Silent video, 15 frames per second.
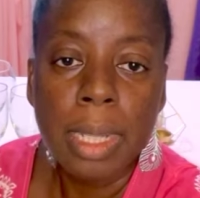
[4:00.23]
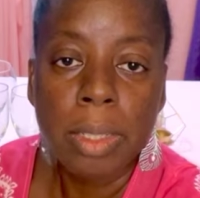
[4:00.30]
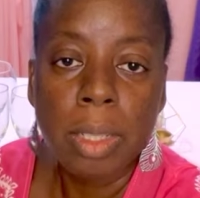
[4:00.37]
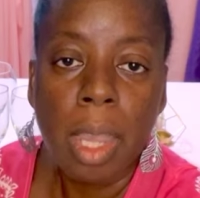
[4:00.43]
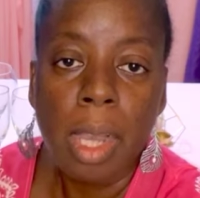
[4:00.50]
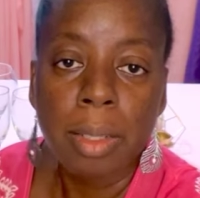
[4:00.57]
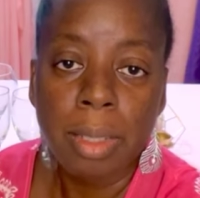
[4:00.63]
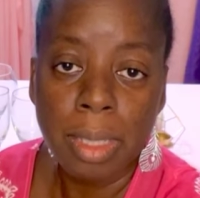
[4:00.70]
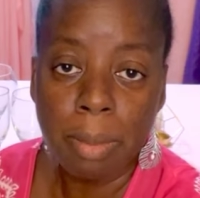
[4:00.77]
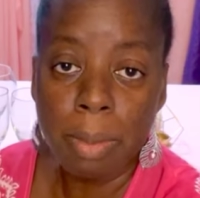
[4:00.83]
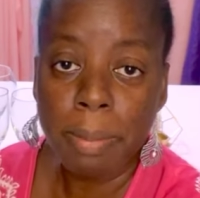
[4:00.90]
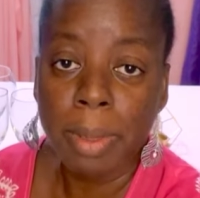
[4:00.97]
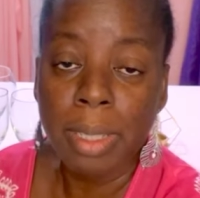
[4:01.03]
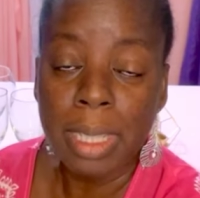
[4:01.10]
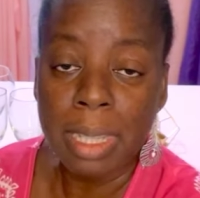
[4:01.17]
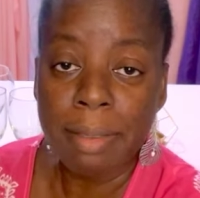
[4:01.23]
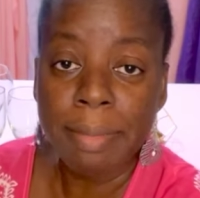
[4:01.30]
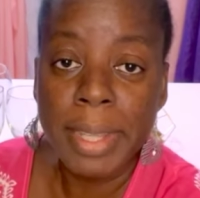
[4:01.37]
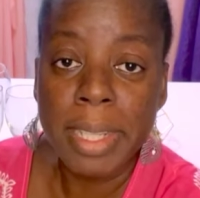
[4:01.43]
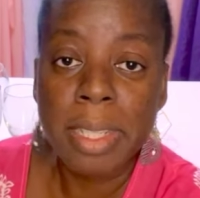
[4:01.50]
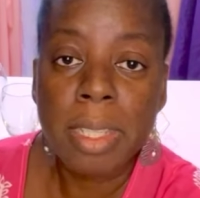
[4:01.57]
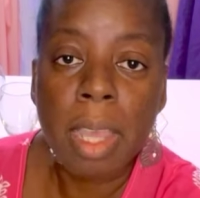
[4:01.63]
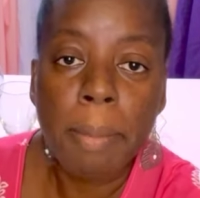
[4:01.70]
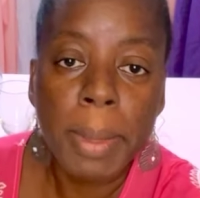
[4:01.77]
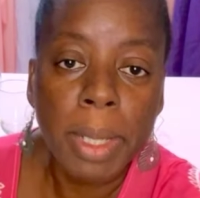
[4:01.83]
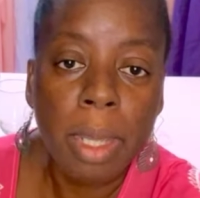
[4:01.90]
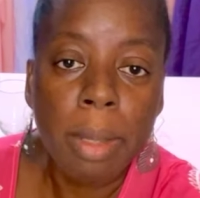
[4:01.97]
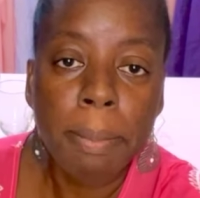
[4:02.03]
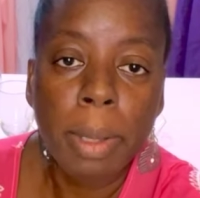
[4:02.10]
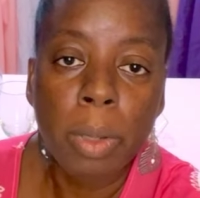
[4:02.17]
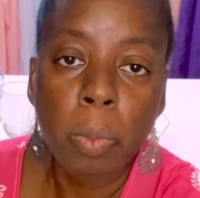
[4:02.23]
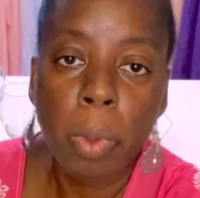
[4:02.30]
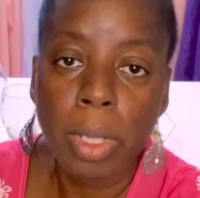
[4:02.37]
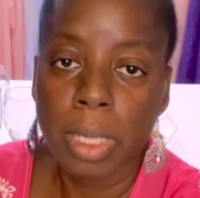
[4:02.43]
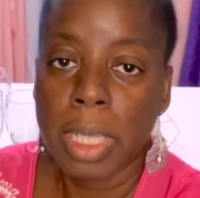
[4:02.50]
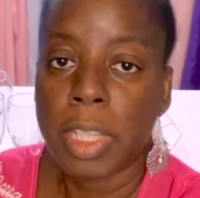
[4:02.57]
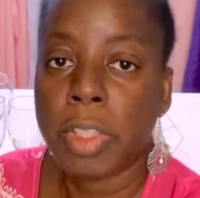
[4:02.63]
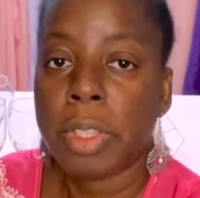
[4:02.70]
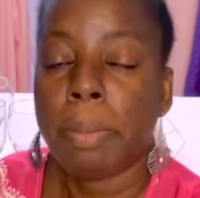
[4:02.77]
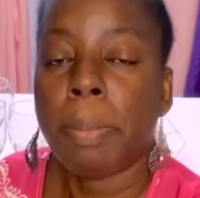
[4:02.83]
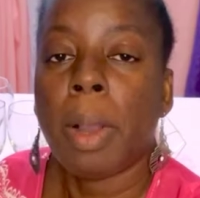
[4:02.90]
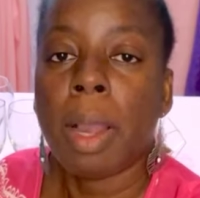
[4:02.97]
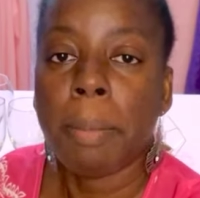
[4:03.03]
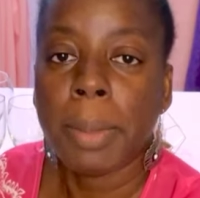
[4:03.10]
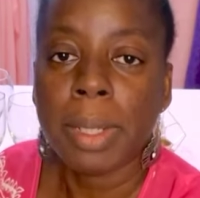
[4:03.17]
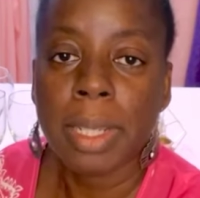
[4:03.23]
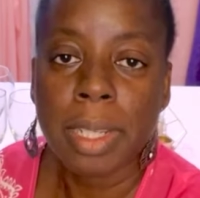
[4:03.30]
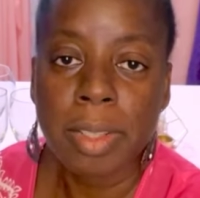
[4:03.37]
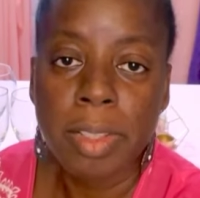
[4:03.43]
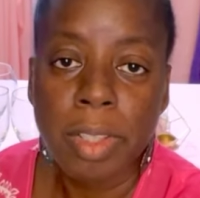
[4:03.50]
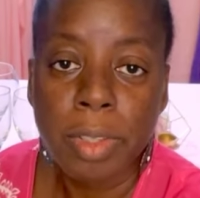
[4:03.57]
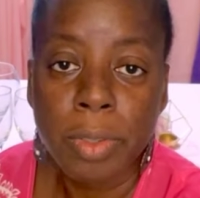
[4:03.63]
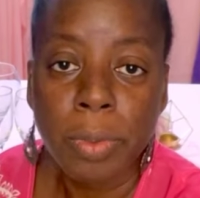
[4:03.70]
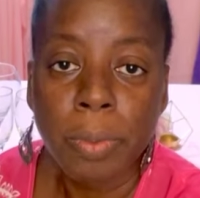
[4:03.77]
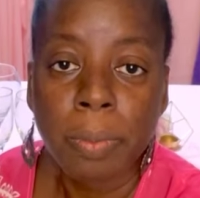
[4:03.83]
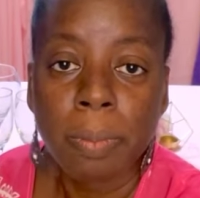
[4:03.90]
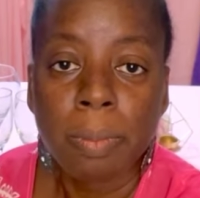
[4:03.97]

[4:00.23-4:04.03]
and talk to them about the events coming up and what each department needs to do.